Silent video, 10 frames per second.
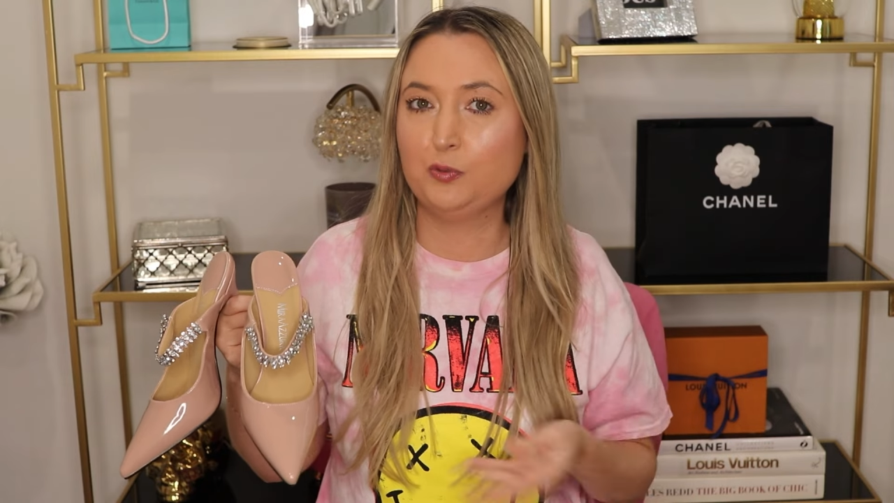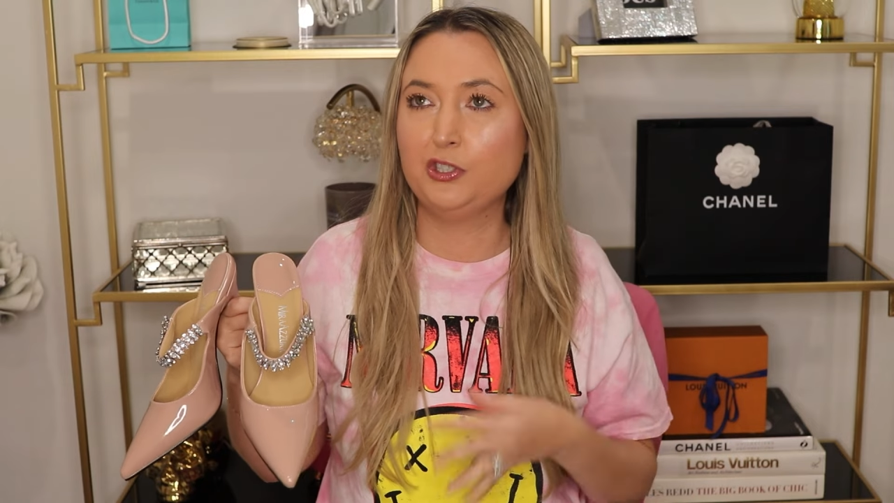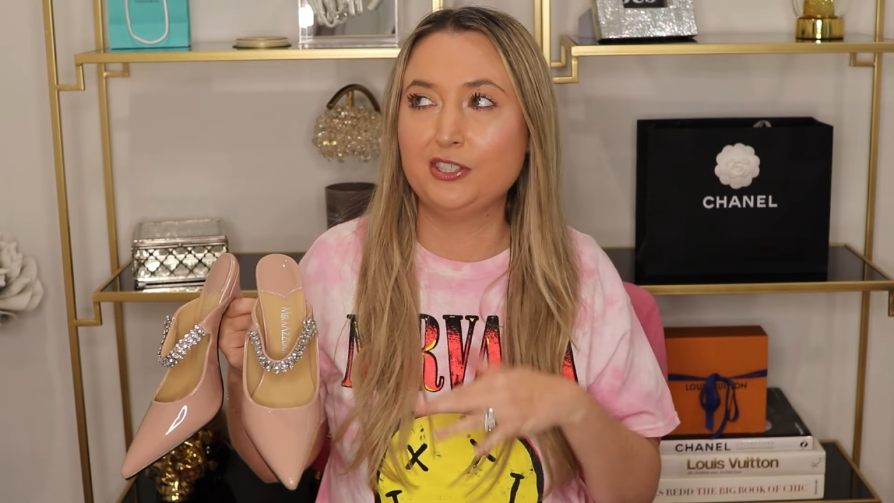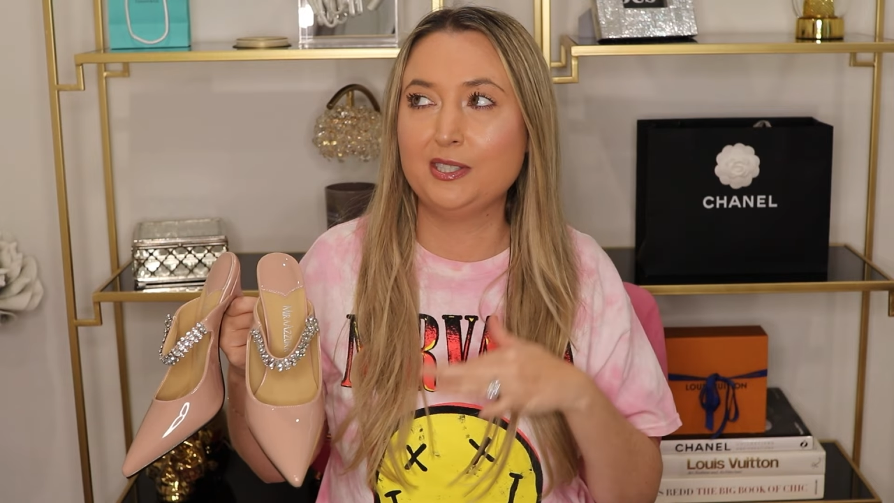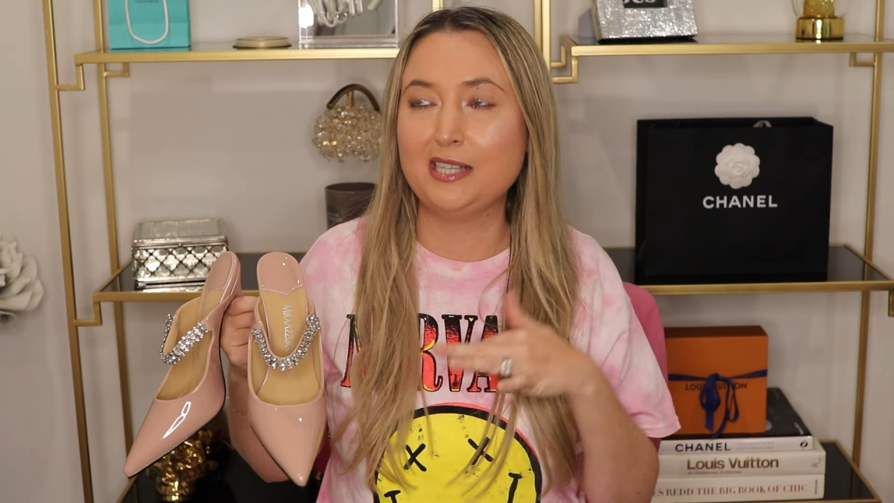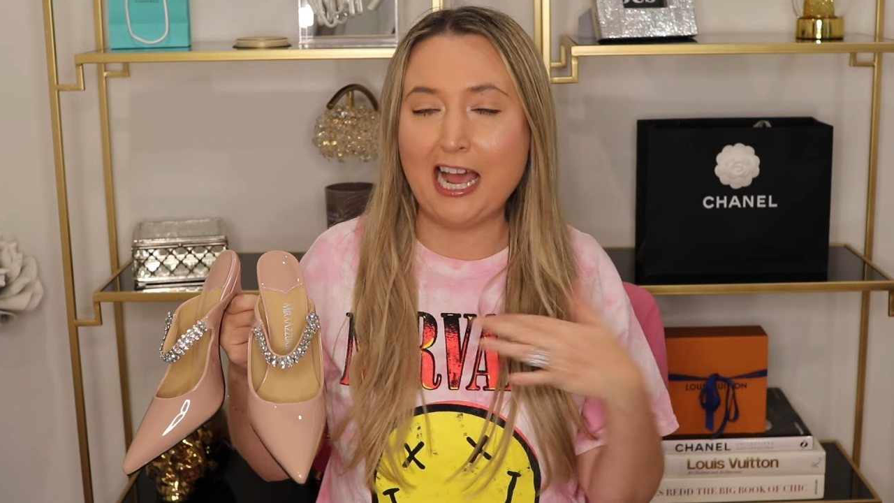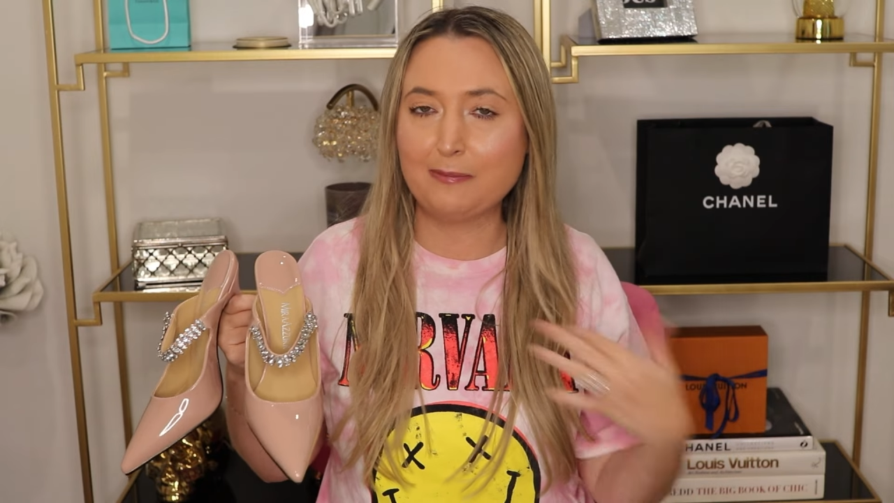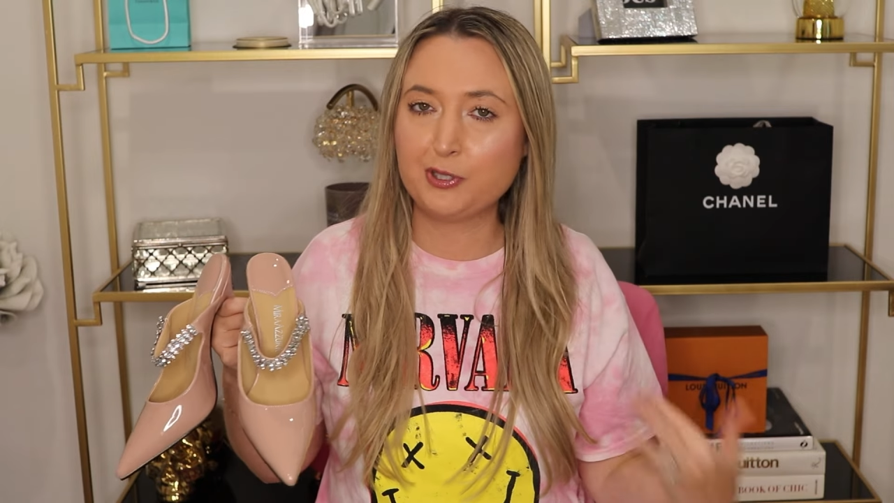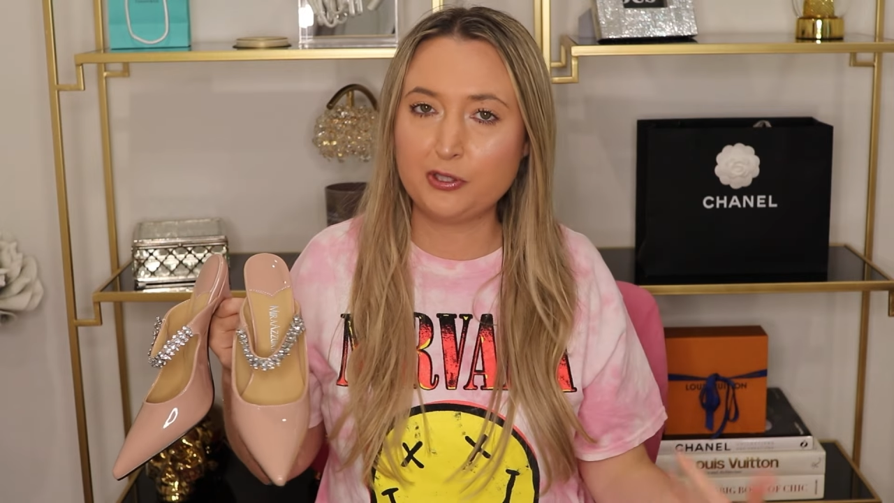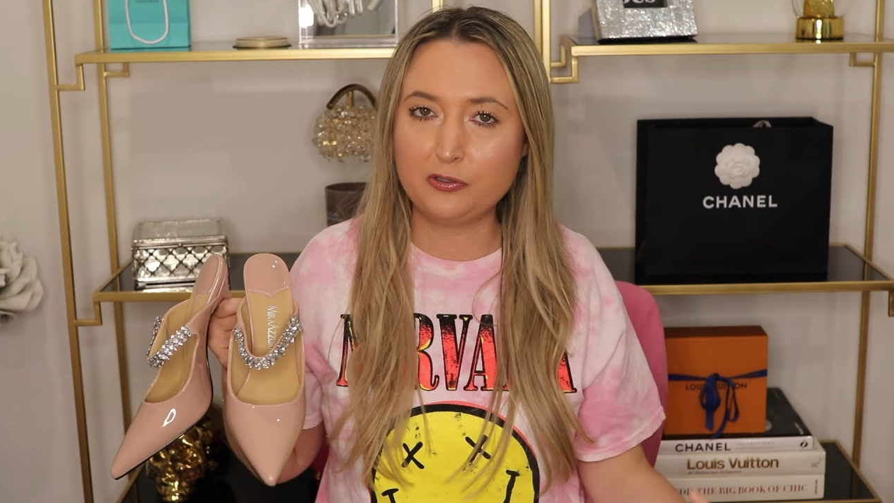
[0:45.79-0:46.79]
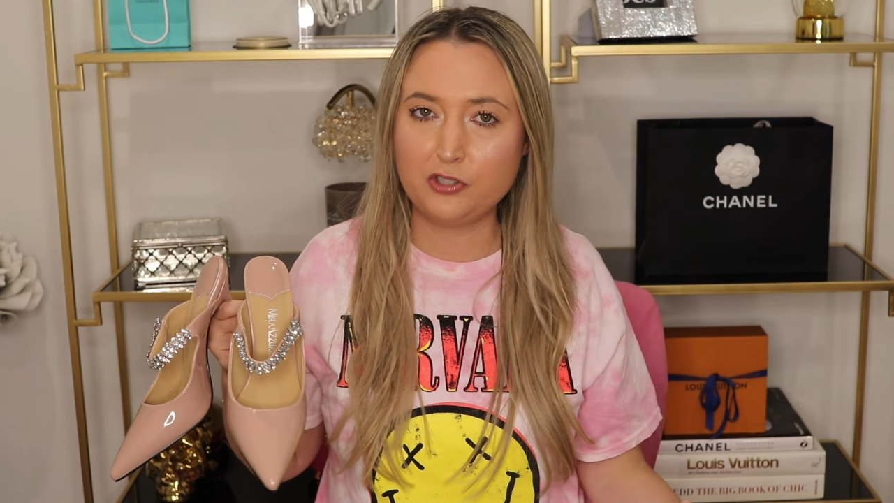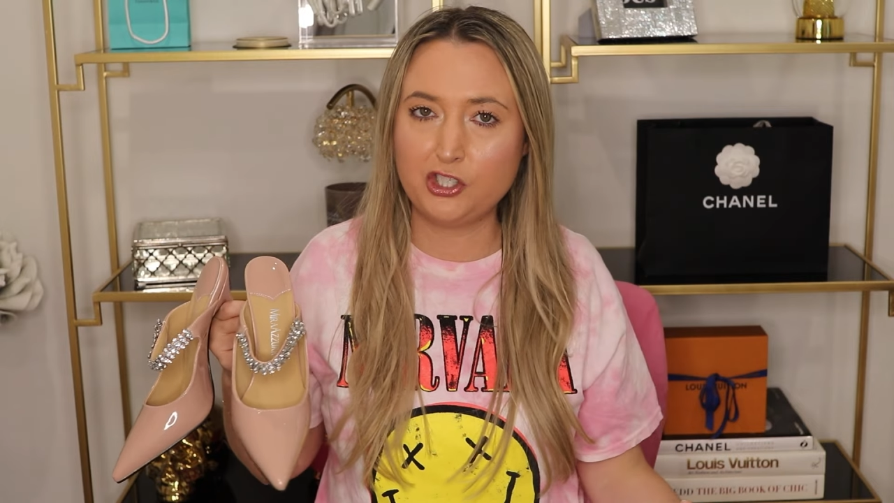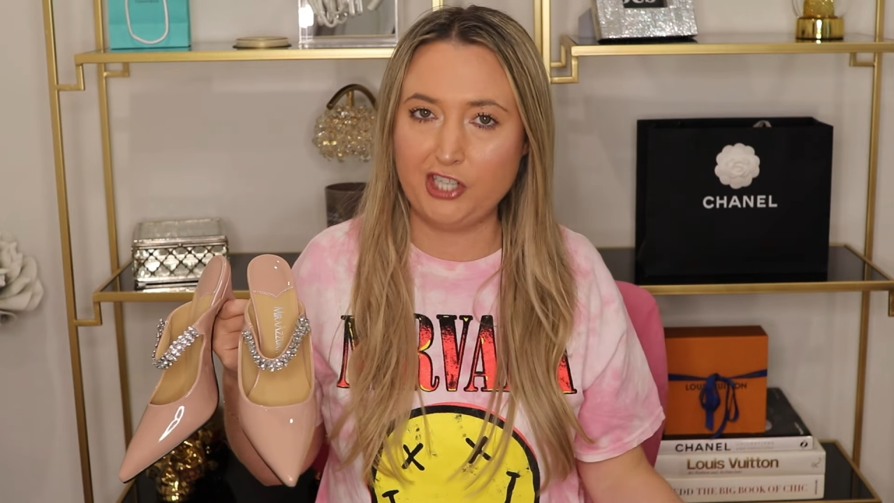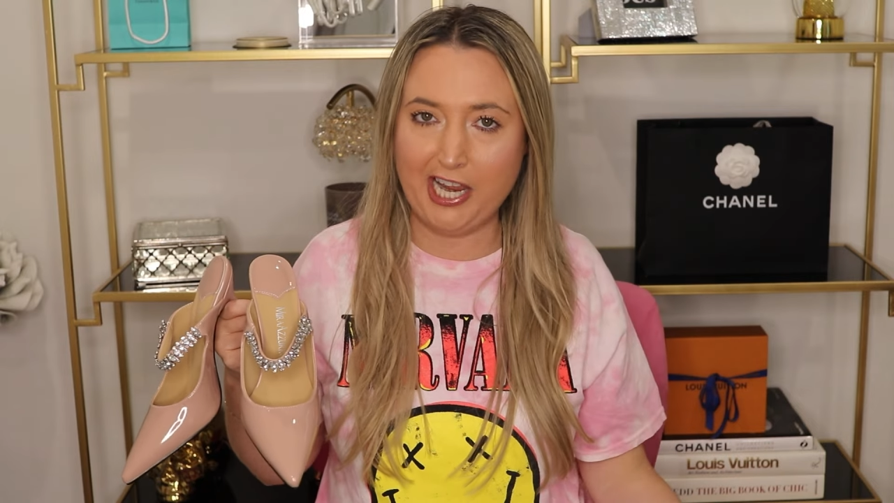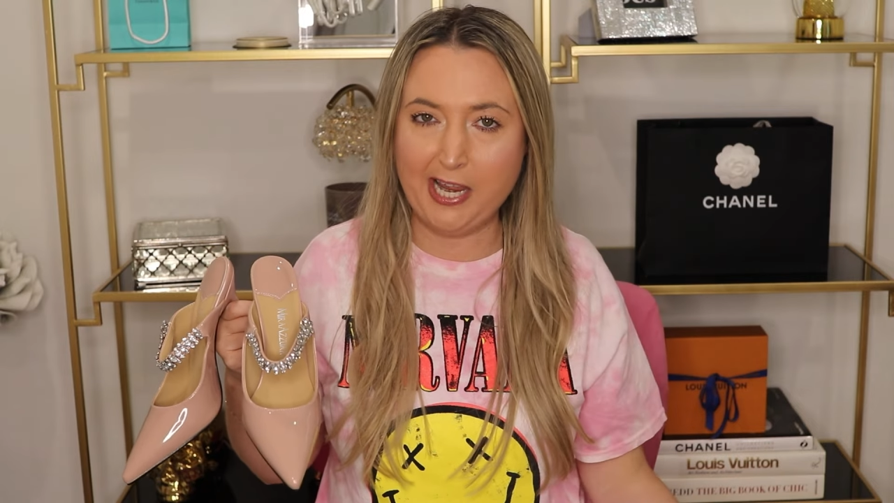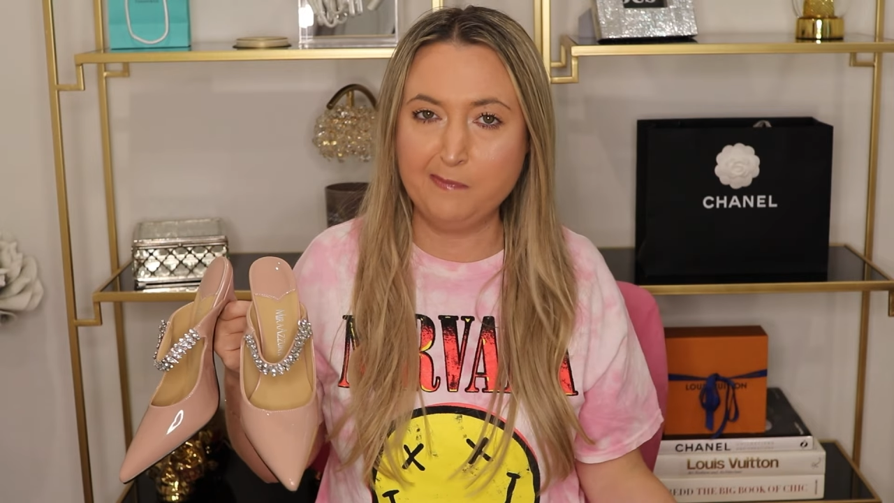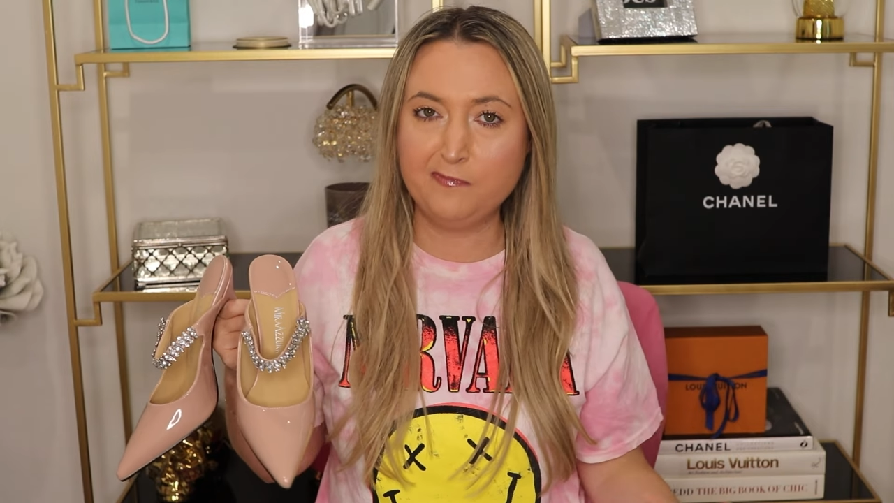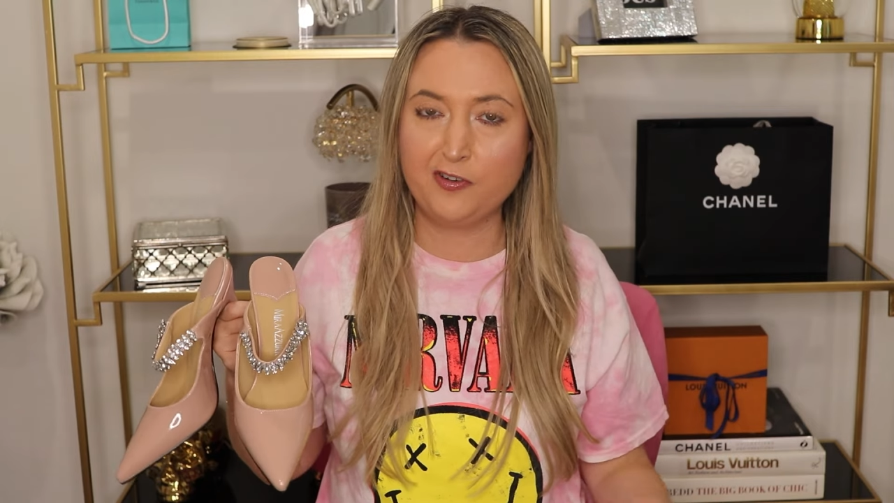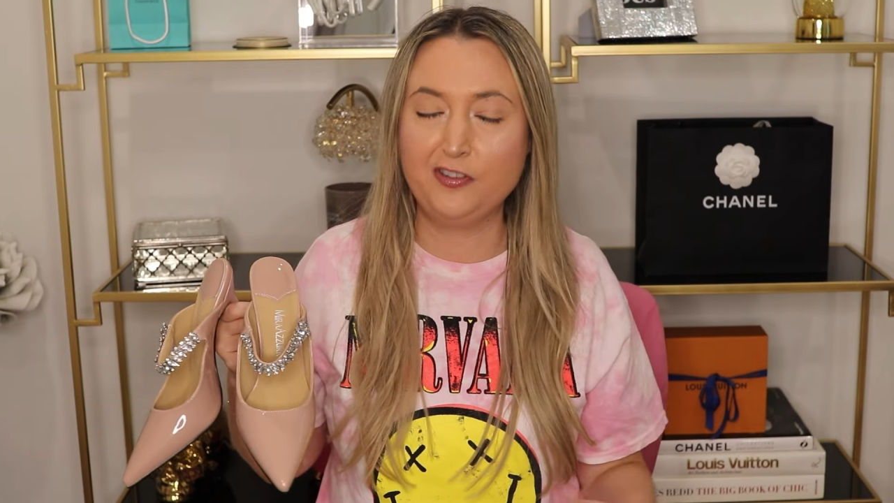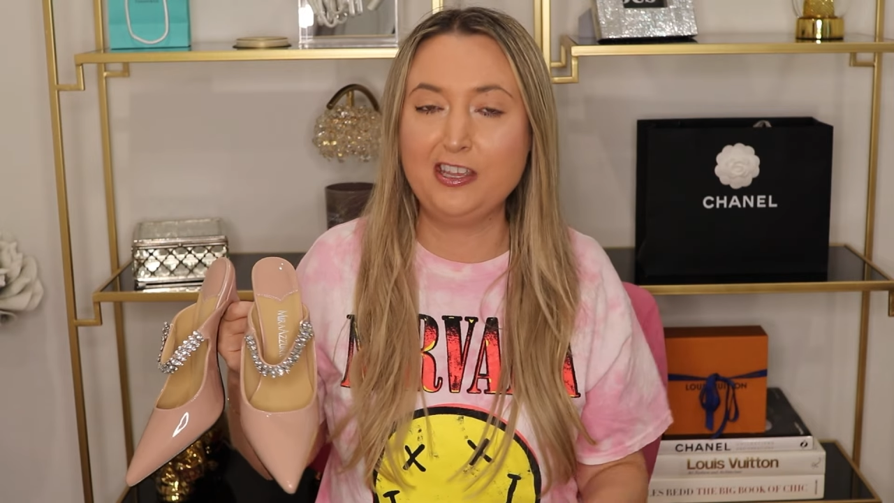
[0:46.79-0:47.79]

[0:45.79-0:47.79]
which is an absolute shame for